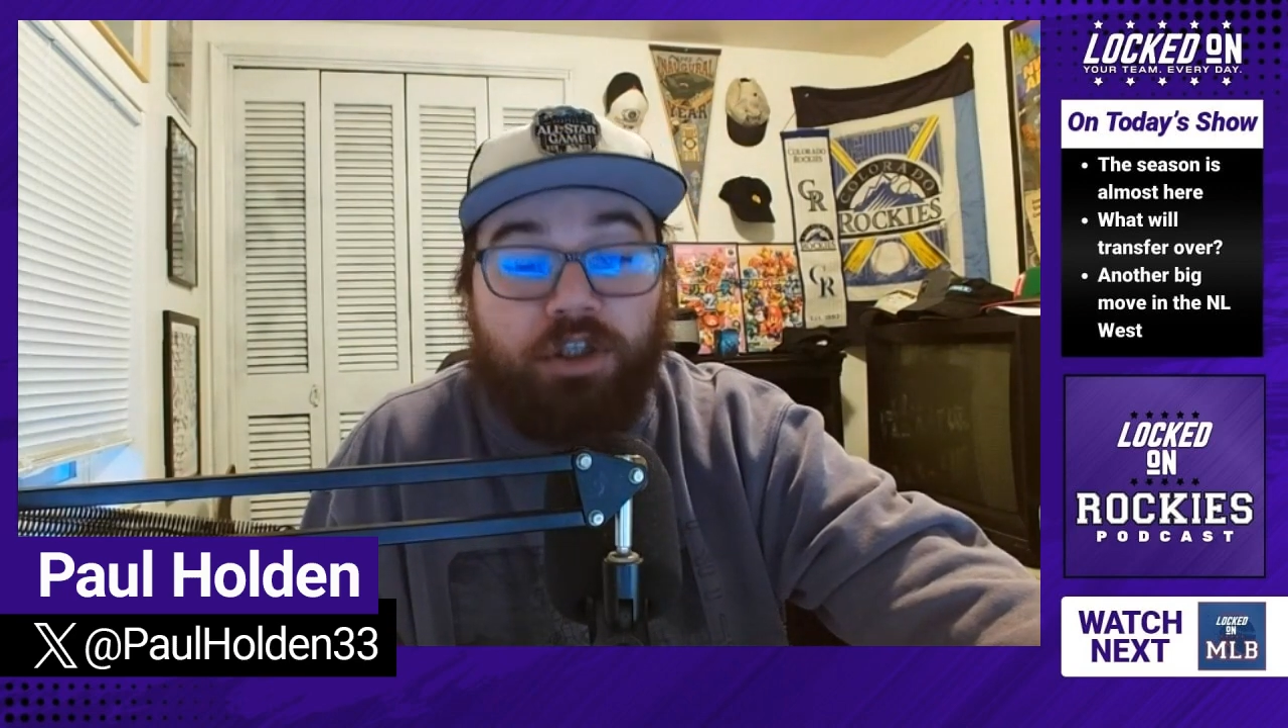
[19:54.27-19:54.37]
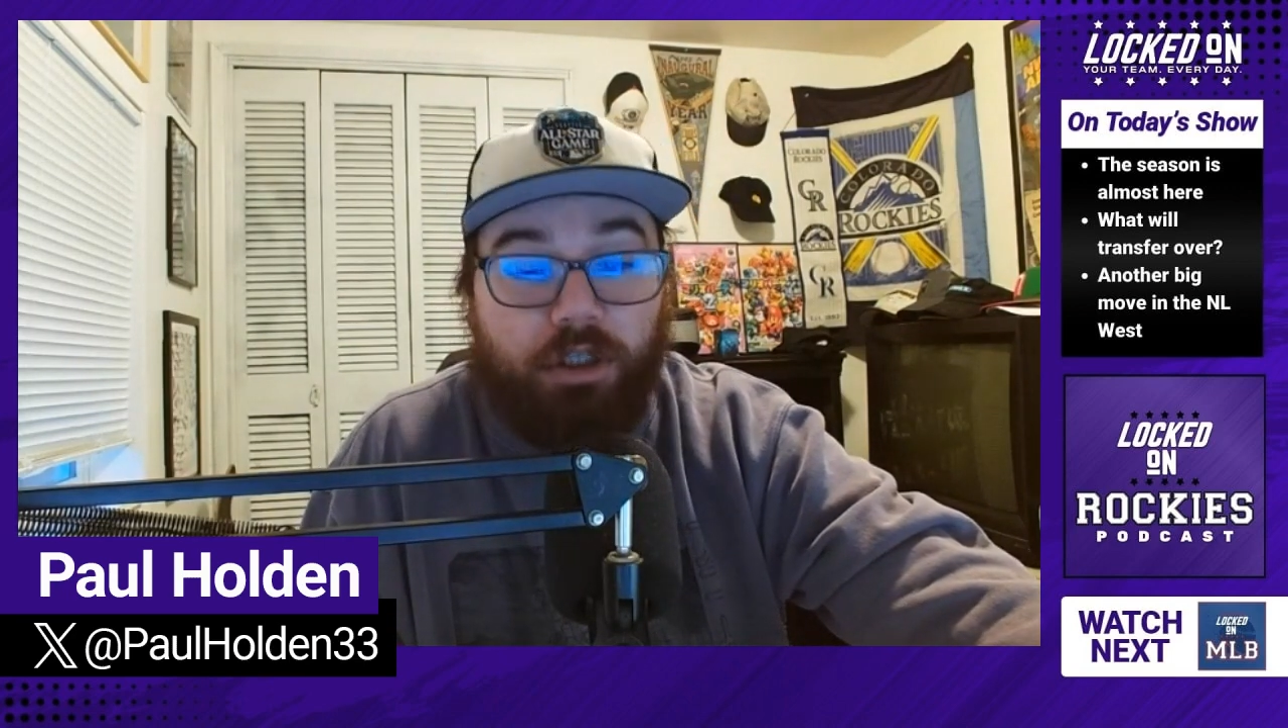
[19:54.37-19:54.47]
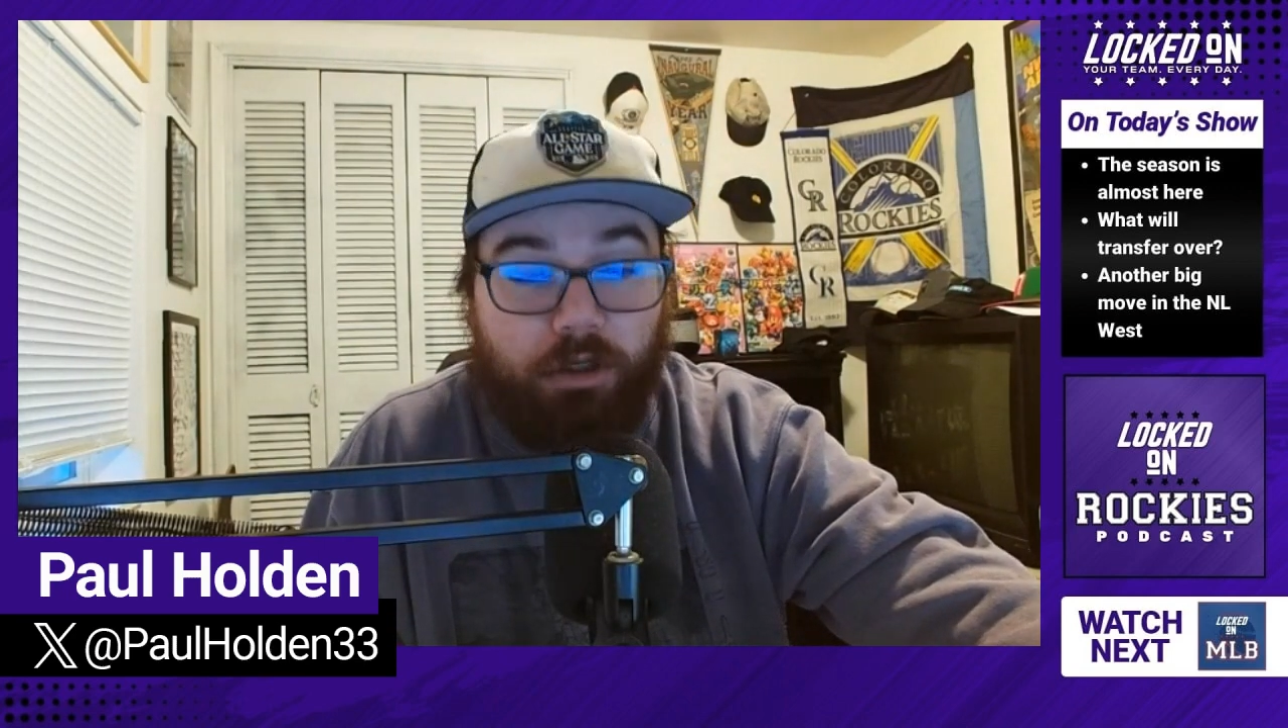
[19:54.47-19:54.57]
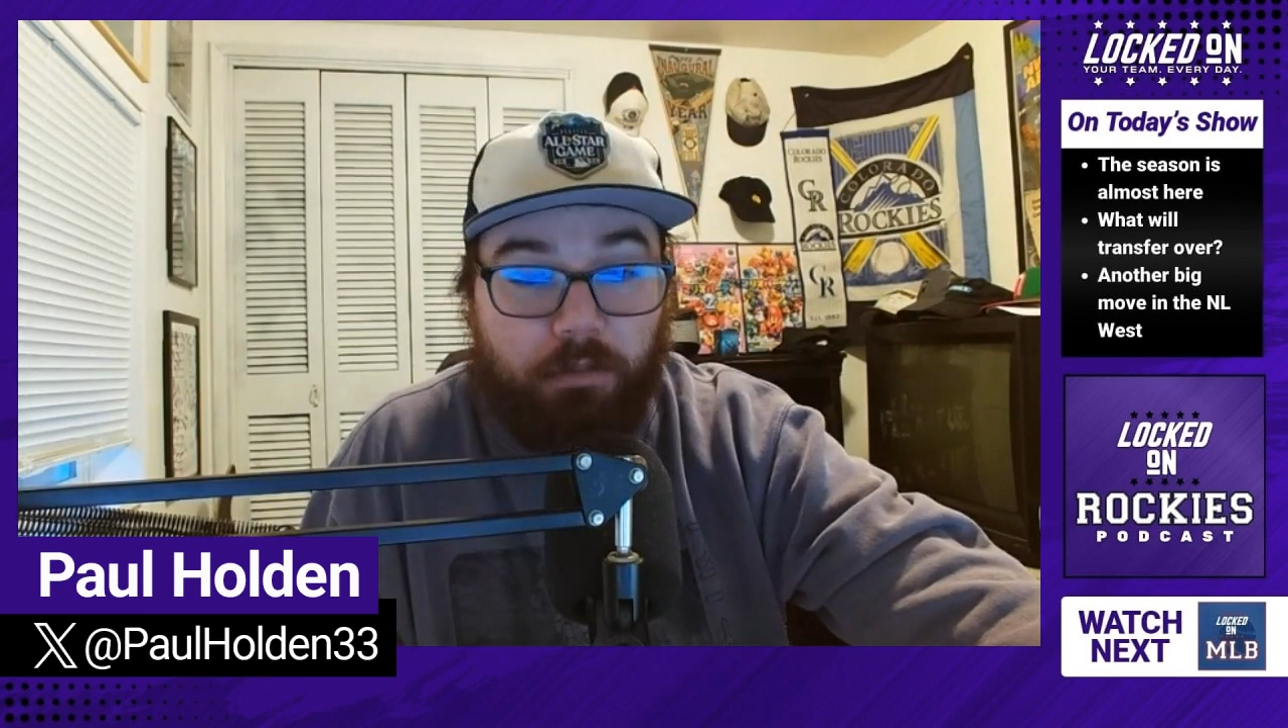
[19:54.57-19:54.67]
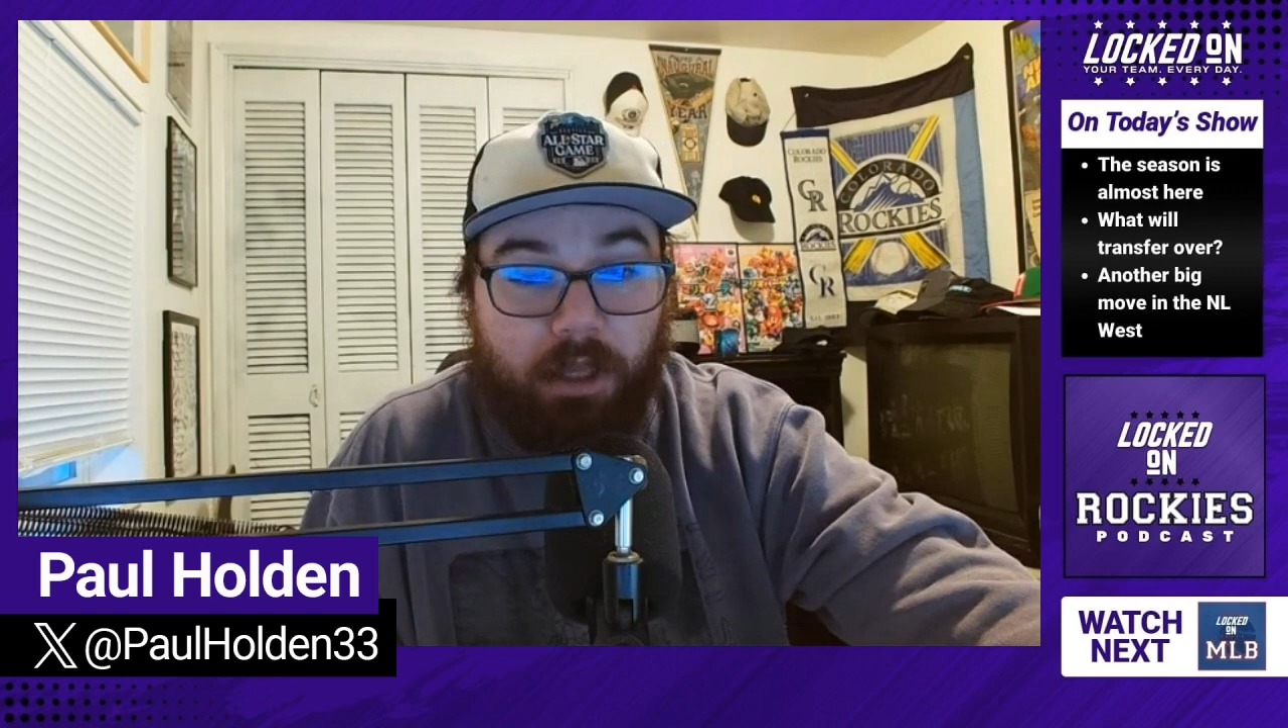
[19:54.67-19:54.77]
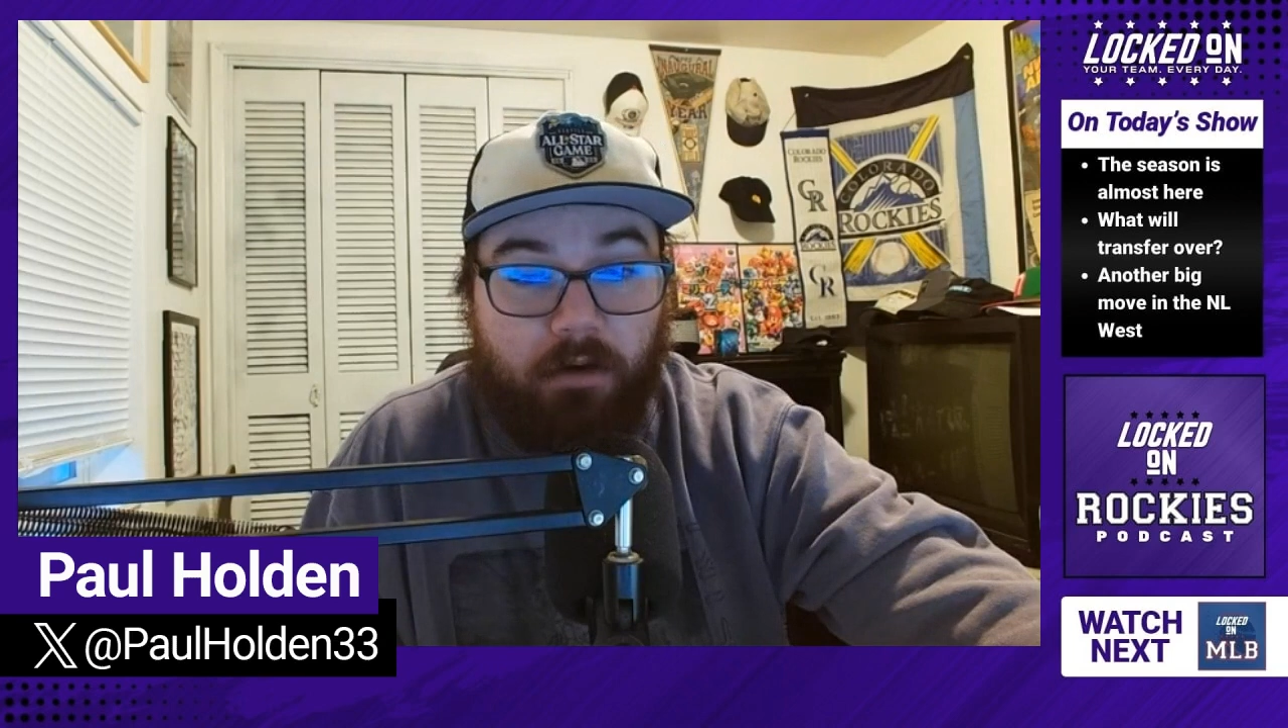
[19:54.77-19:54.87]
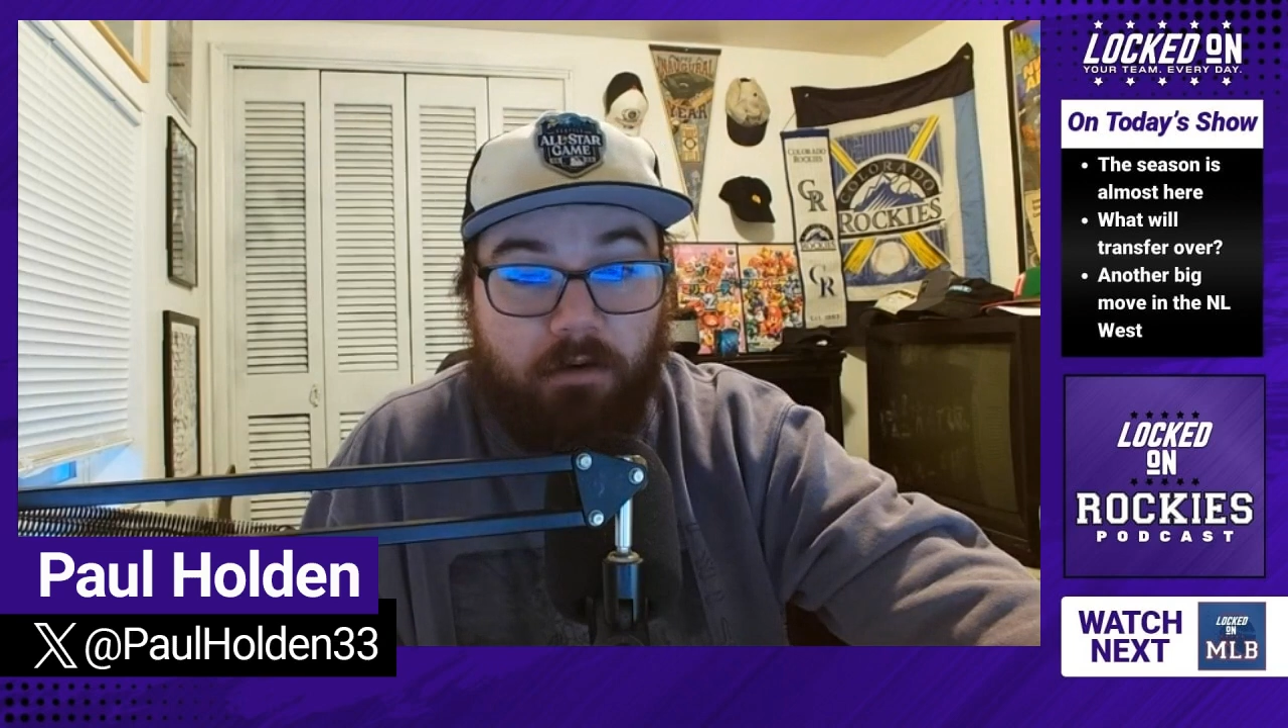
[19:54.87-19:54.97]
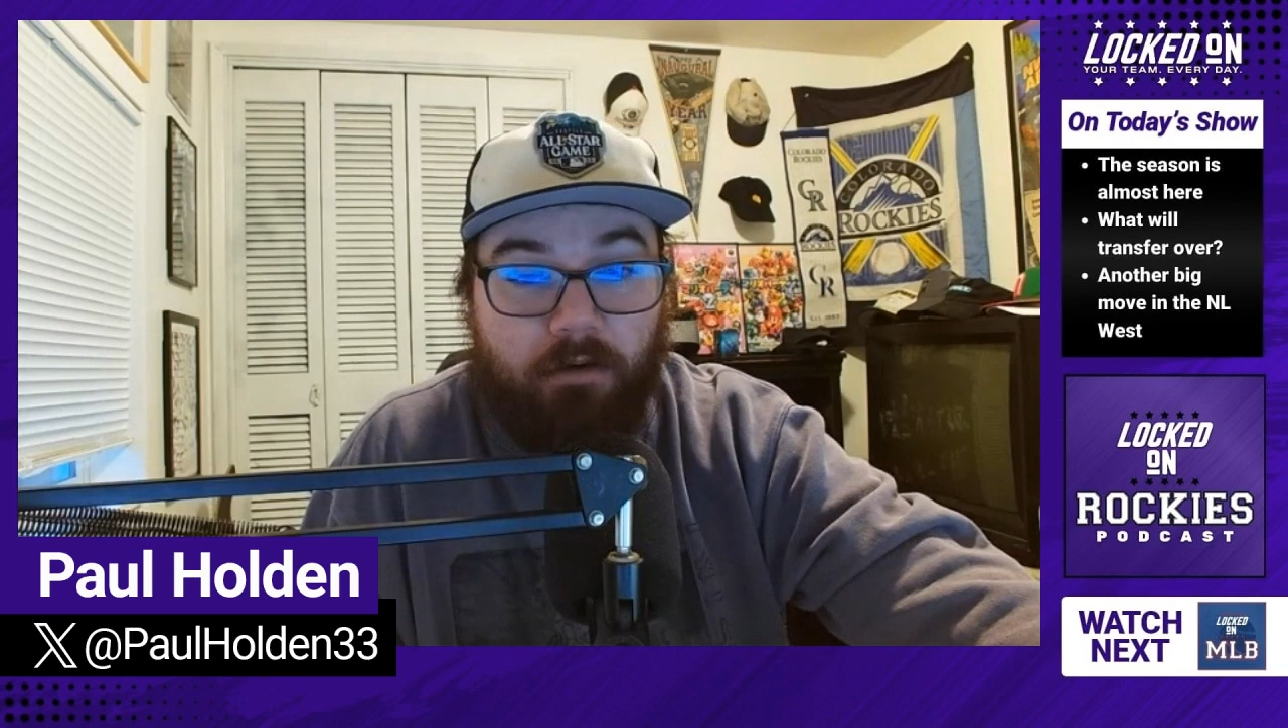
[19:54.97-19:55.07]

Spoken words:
a little bit.